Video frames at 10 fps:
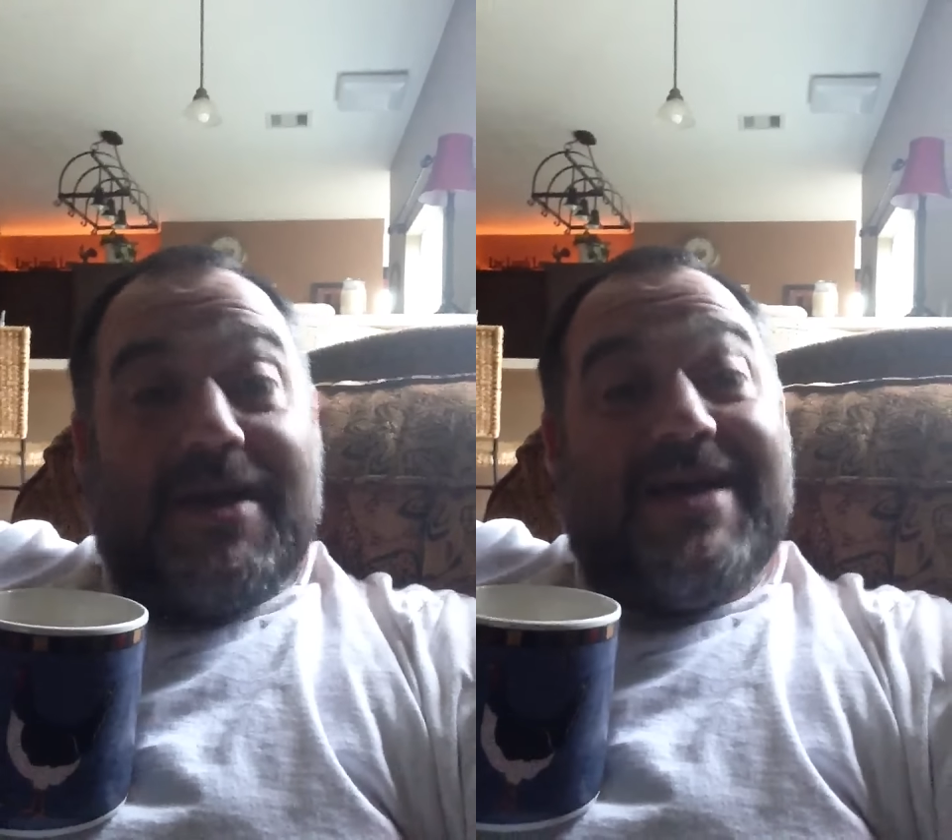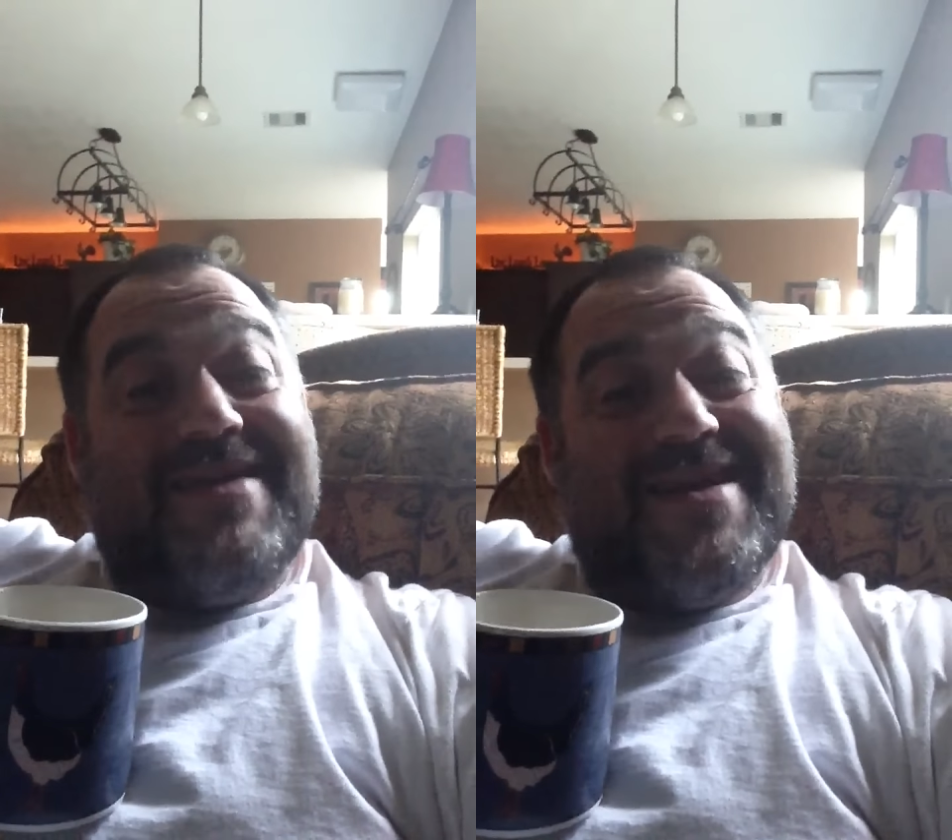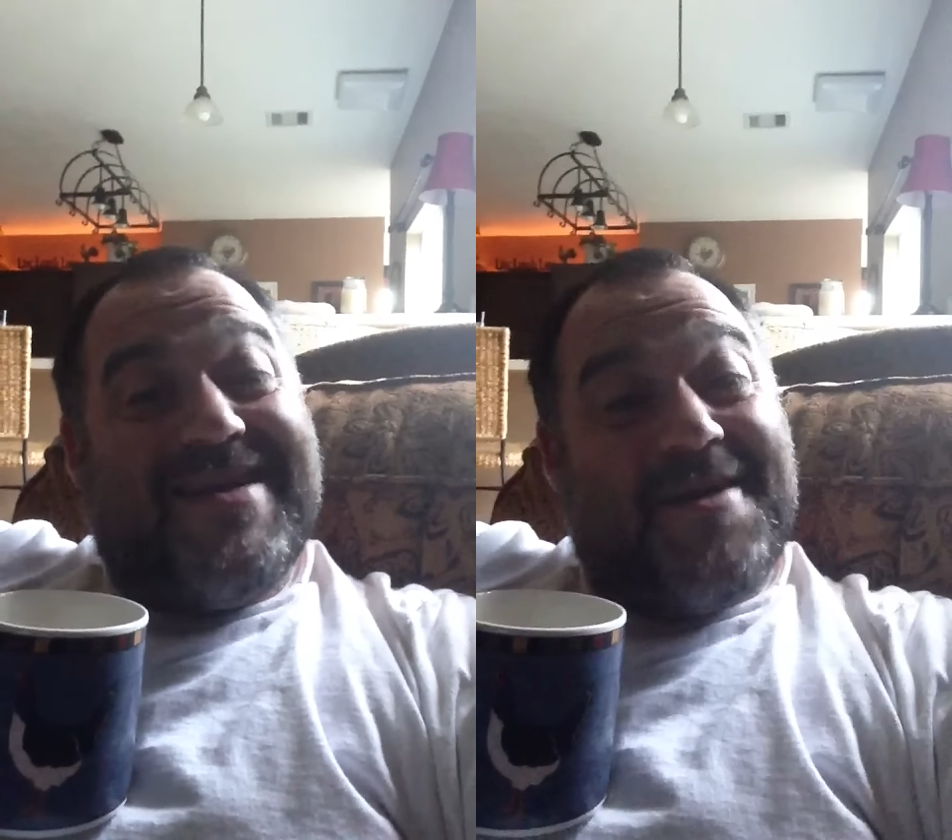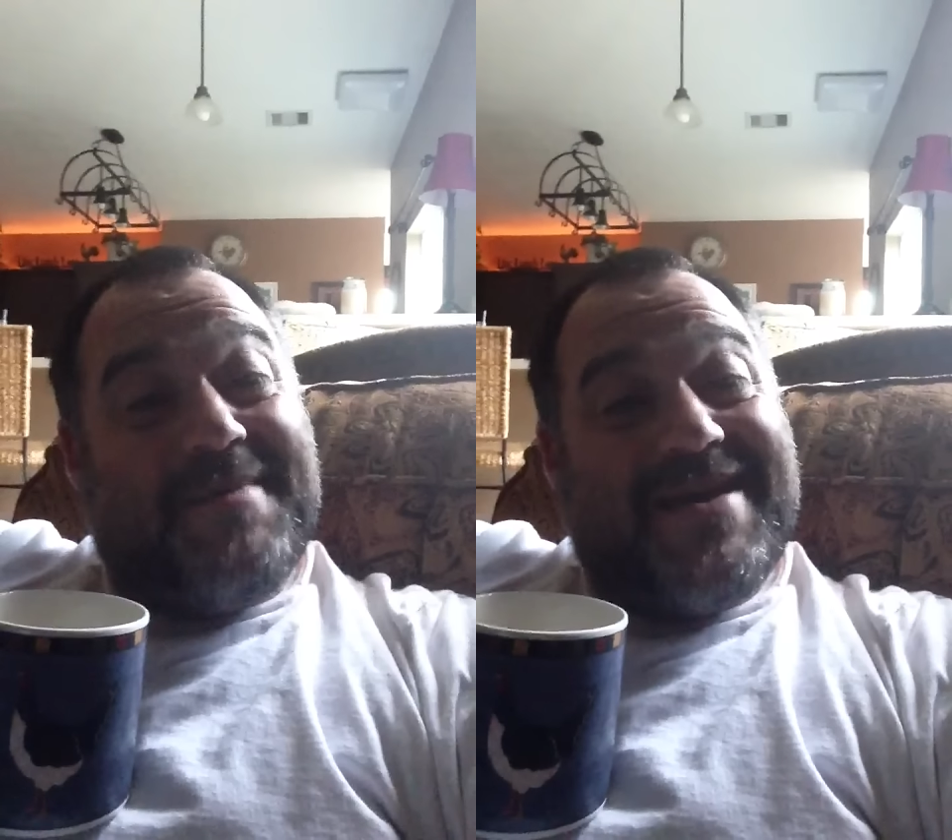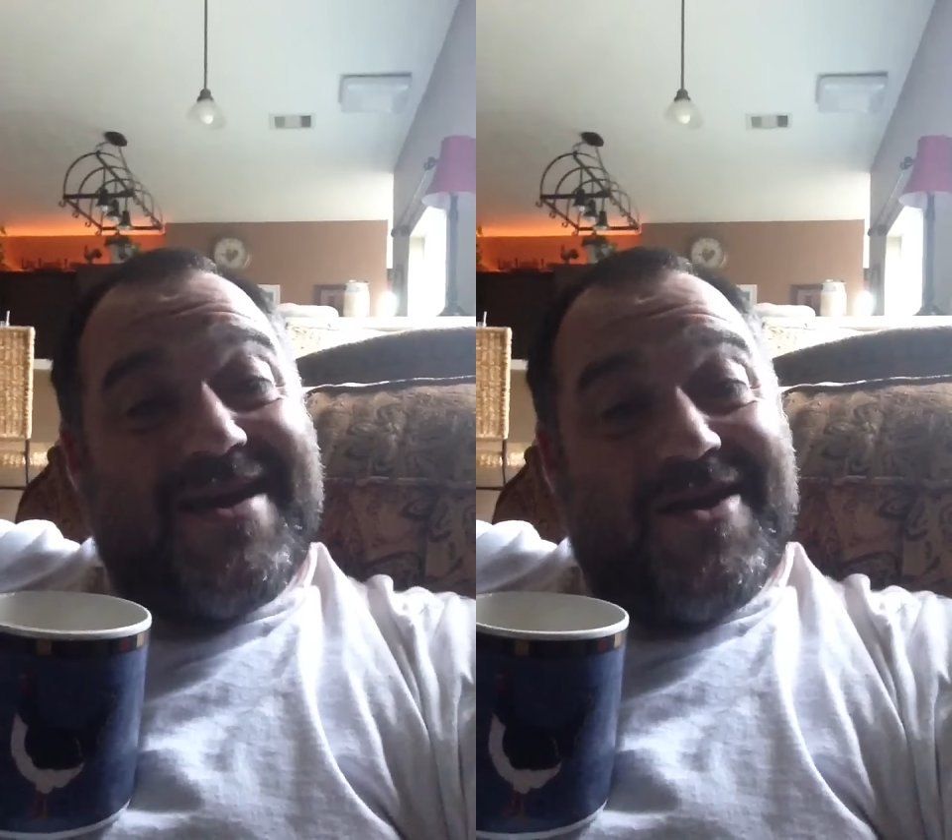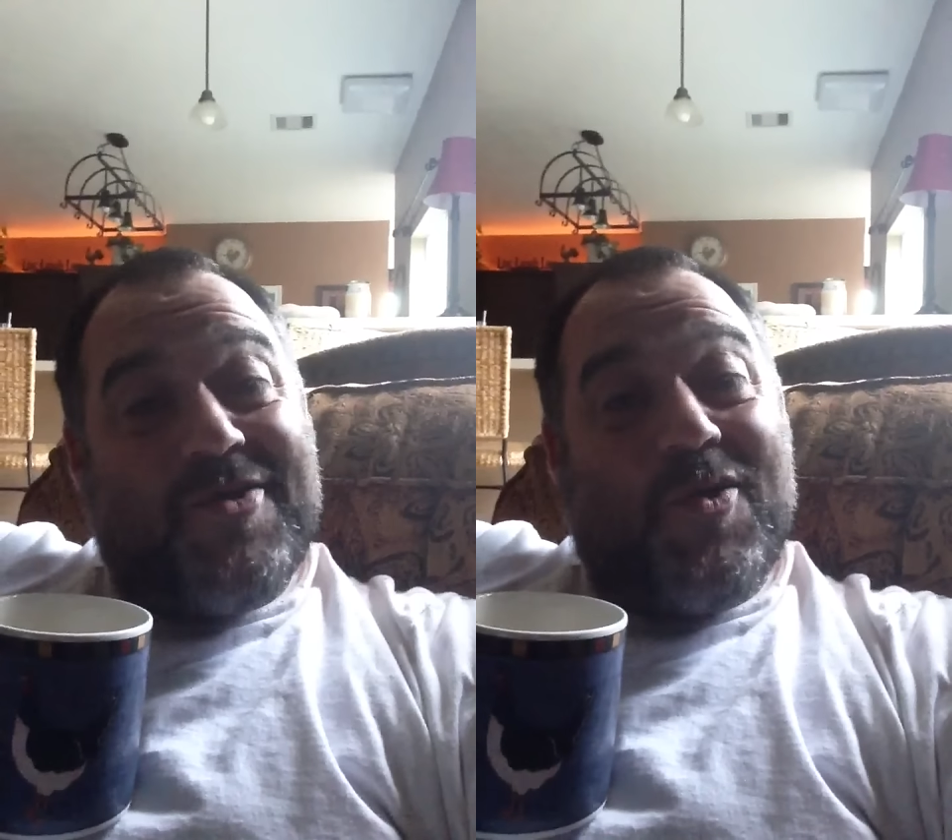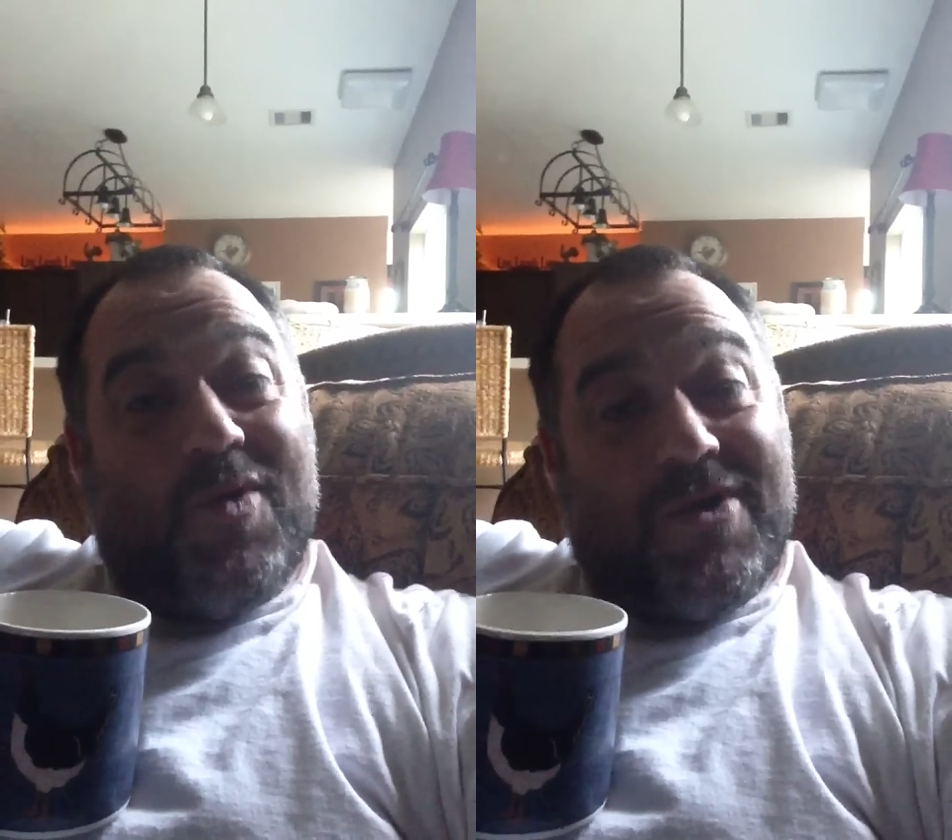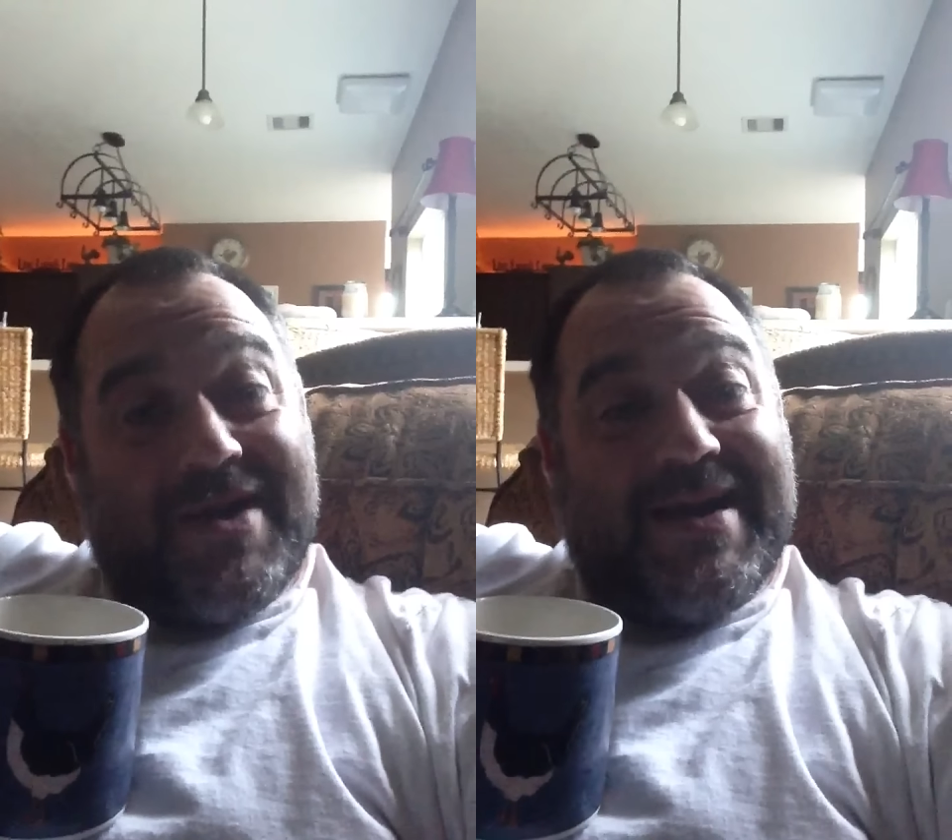and then come and hear the
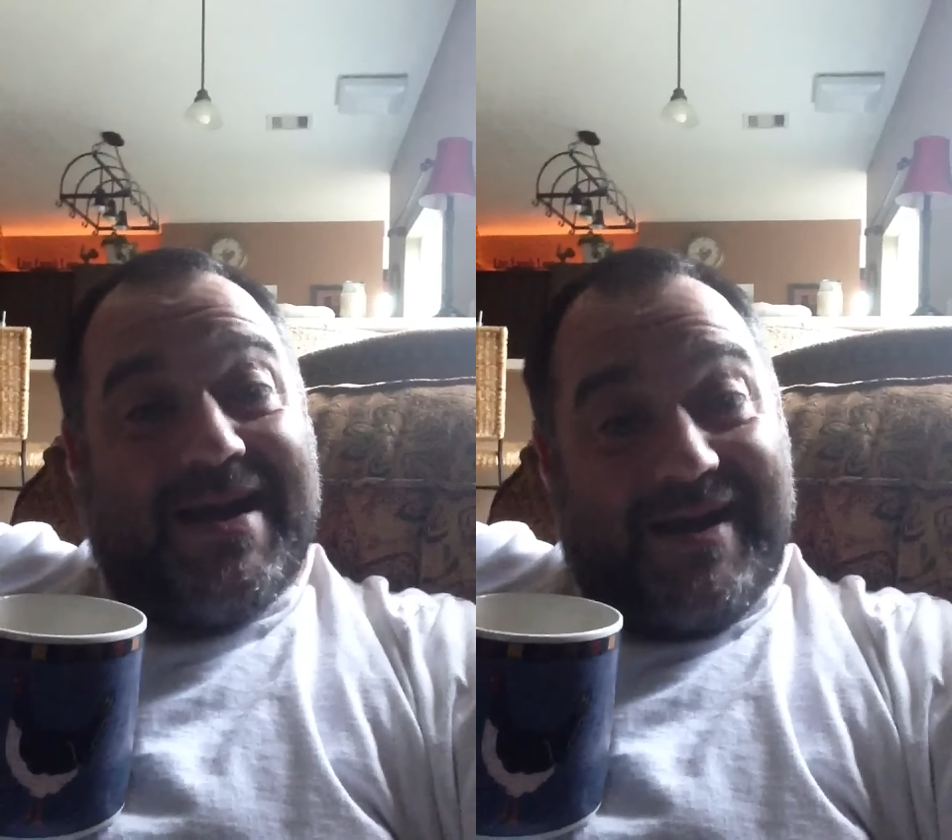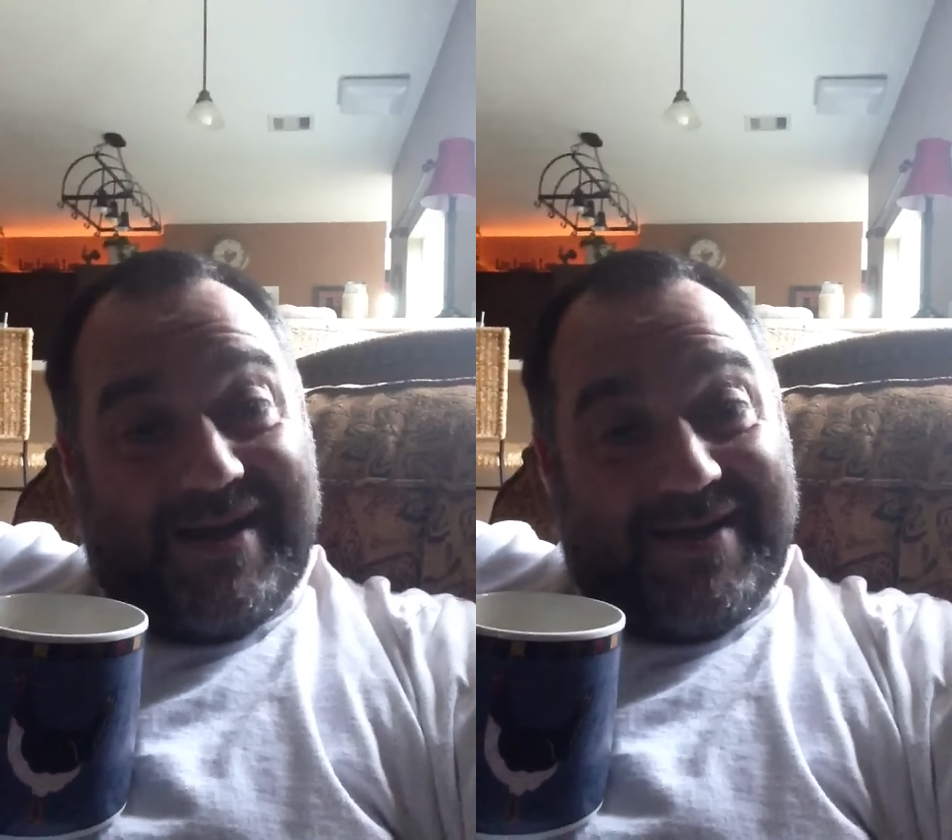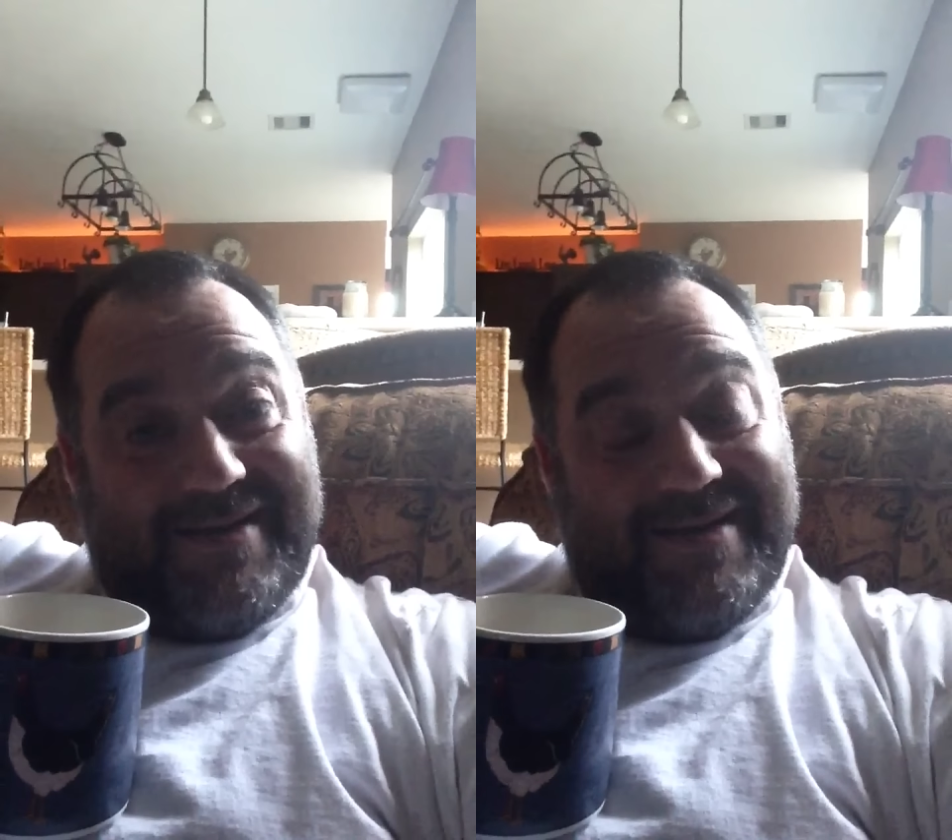Word of God,